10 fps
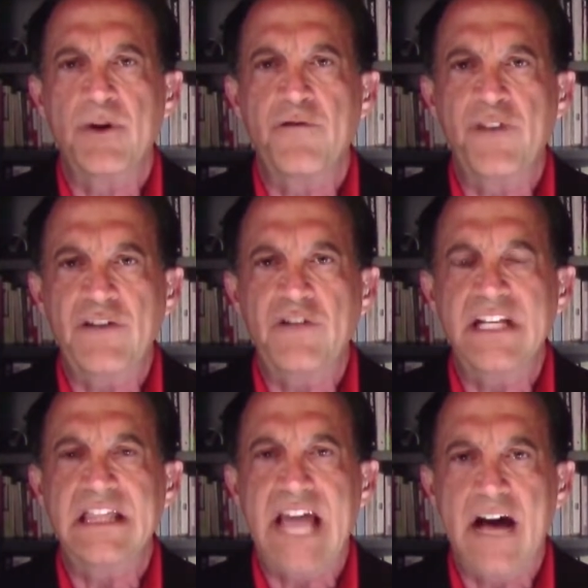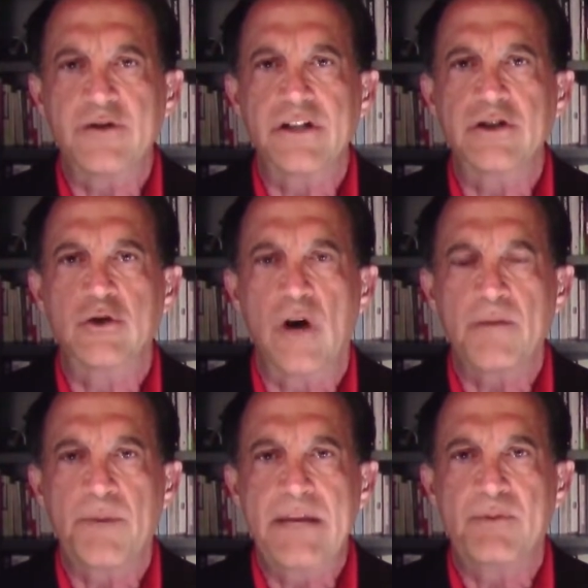to put 50,000
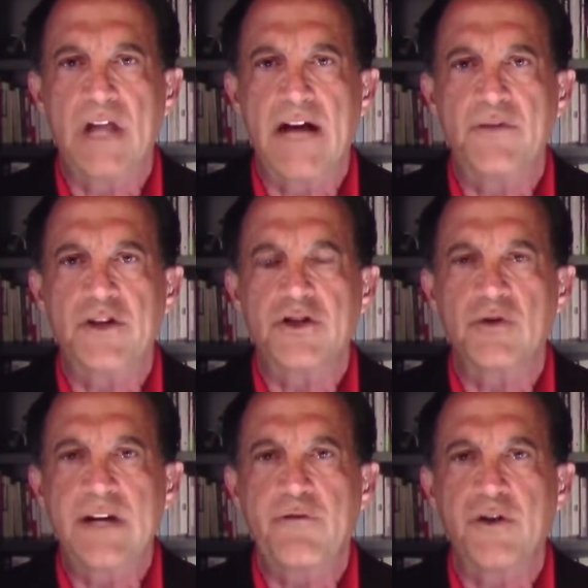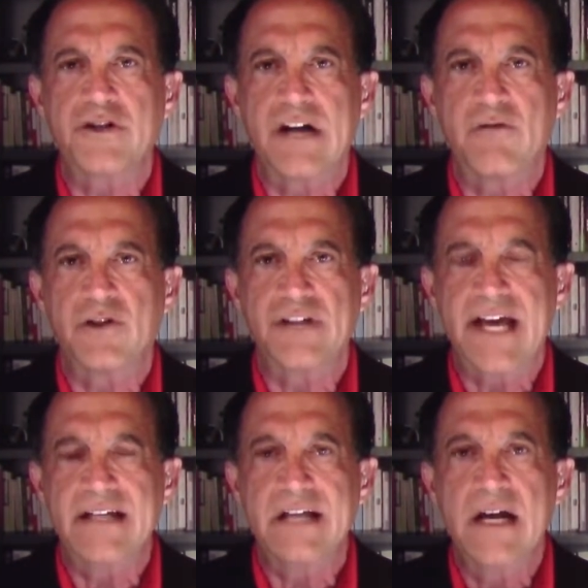drunk people on the street for several
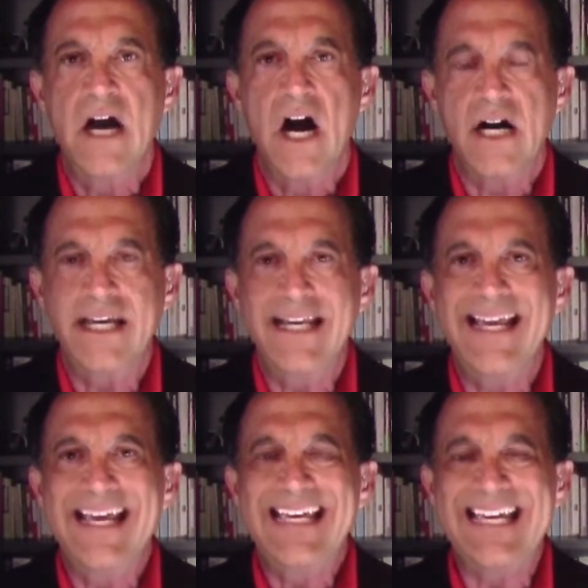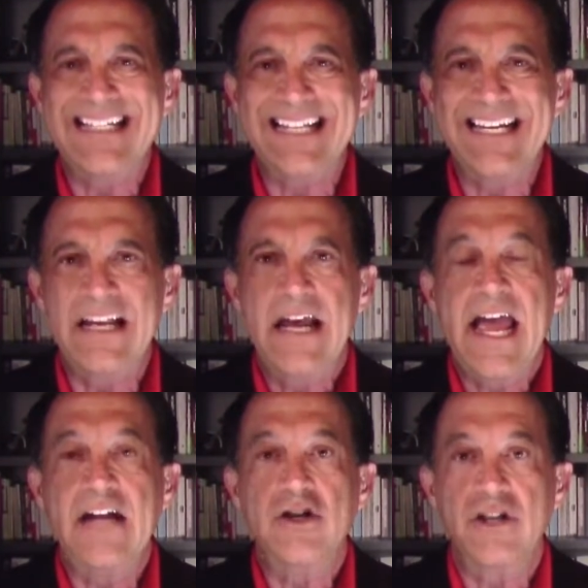days, hugging,
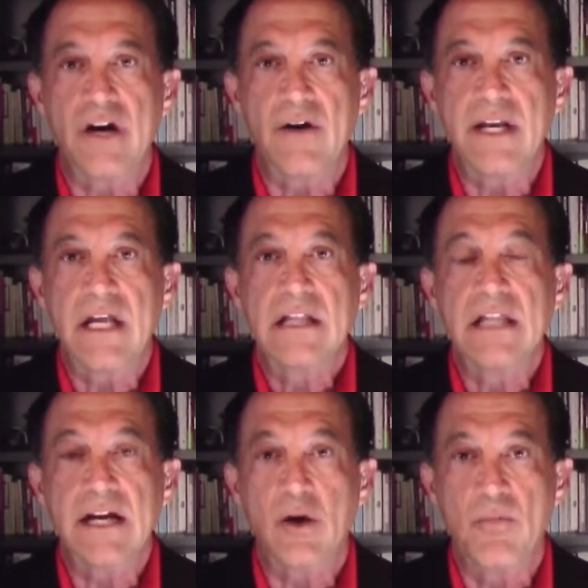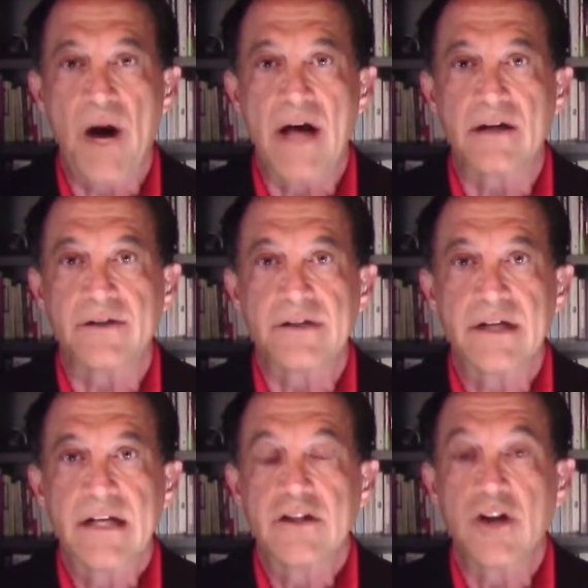kissing, and sharing liquor bottles.